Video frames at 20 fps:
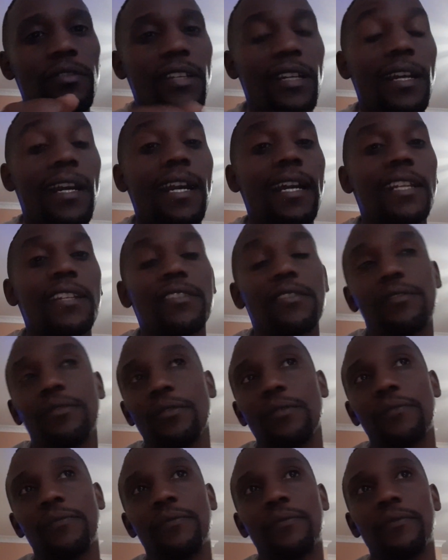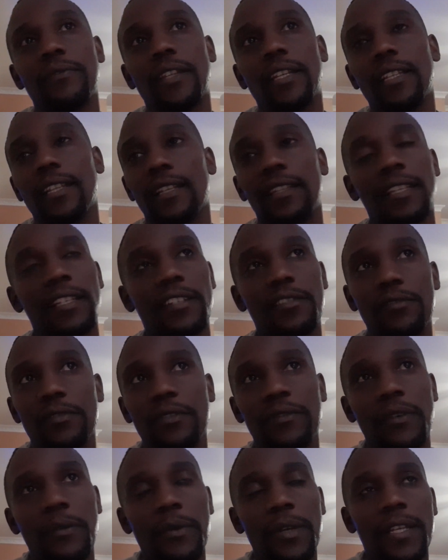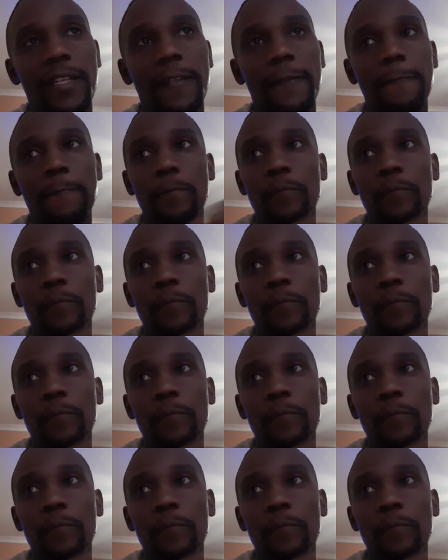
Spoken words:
the car and drove, and then they drove away.